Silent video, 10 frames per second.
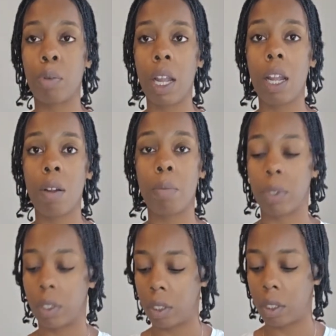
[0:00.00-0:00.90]

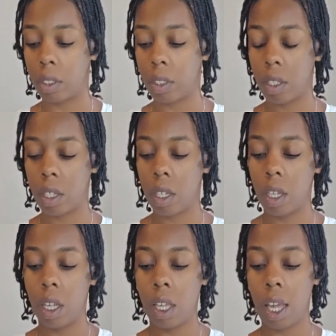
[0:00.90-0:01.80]
Breadcrumbers.
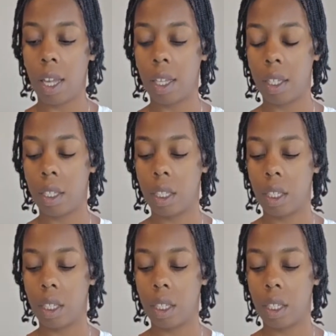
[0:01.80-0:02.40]
Yeah.